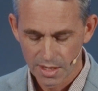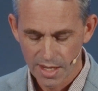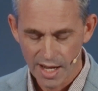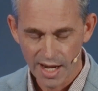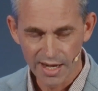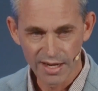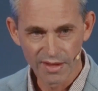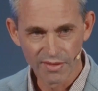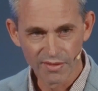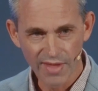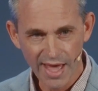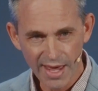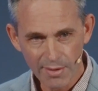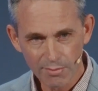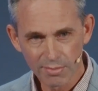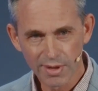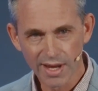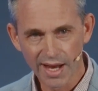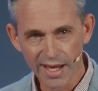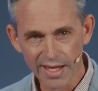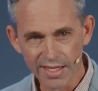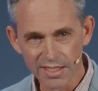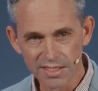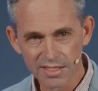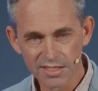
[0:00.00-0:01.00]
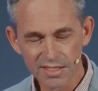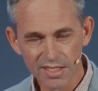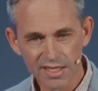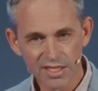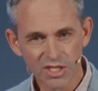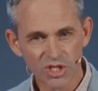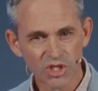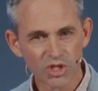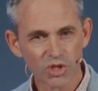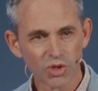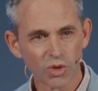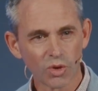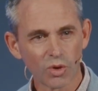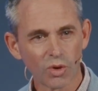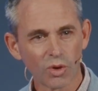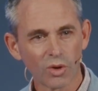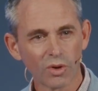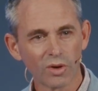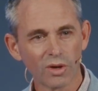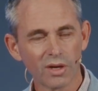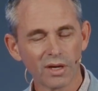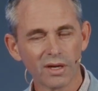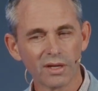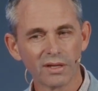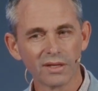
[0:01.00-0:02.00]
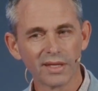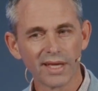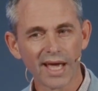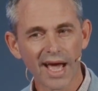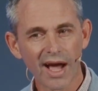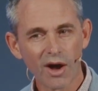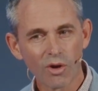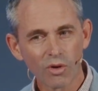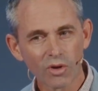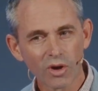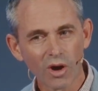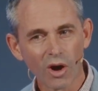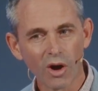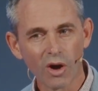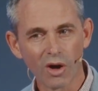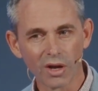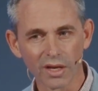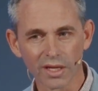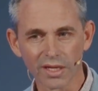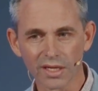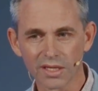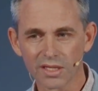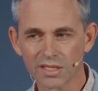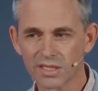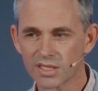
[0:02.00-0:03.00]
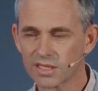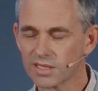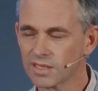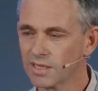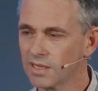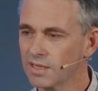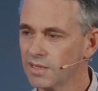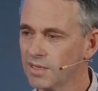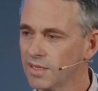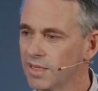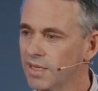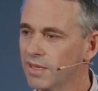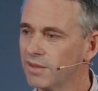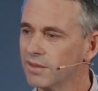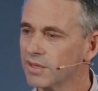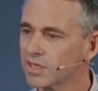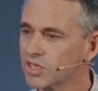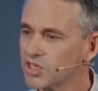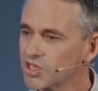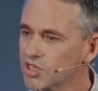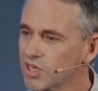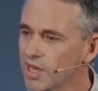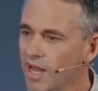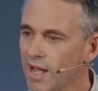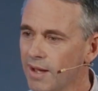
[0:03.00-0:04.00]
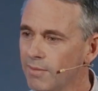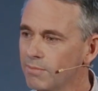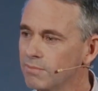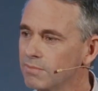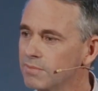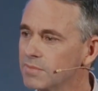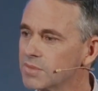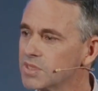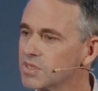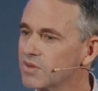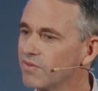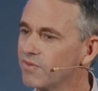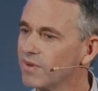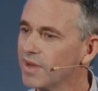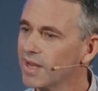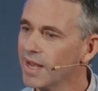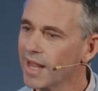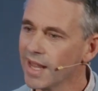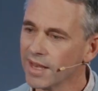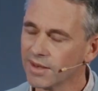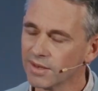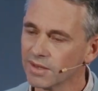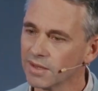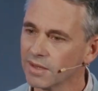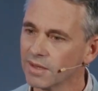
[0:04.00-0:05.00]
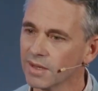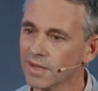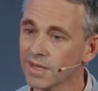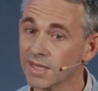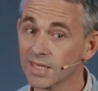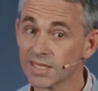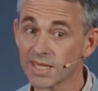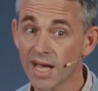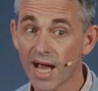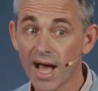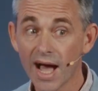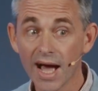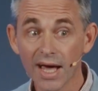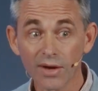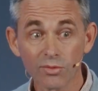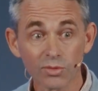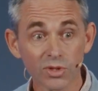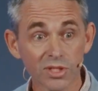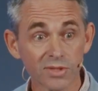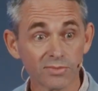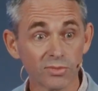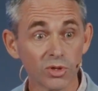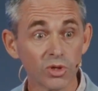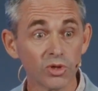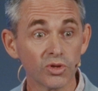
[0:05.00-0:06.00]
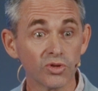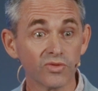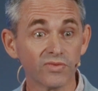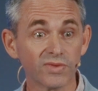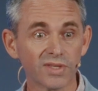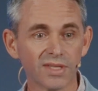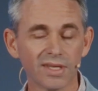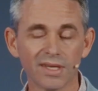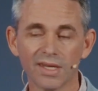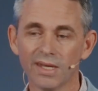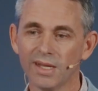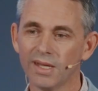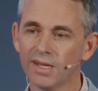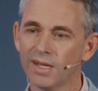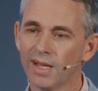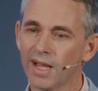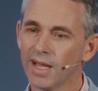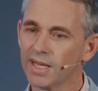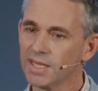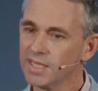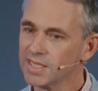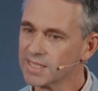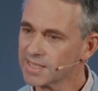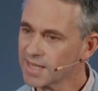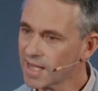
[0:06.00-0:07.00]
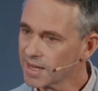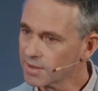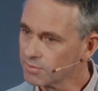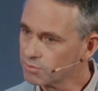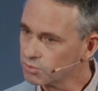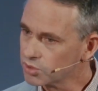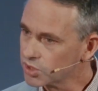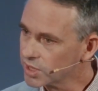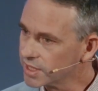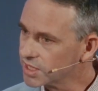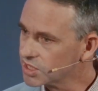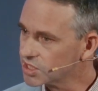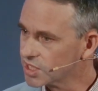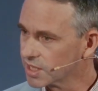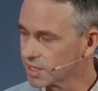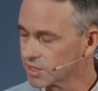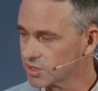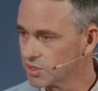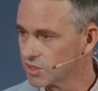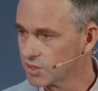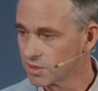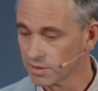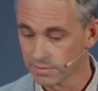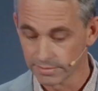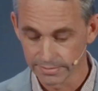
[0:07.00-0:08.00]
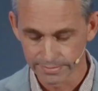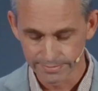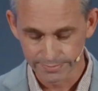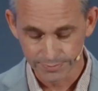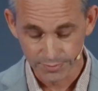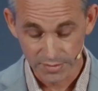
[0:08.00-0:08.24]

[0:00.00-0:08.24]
And in that place, he saw the alcoholics in the slums of London, and his heart was moved, and he started preaching to them.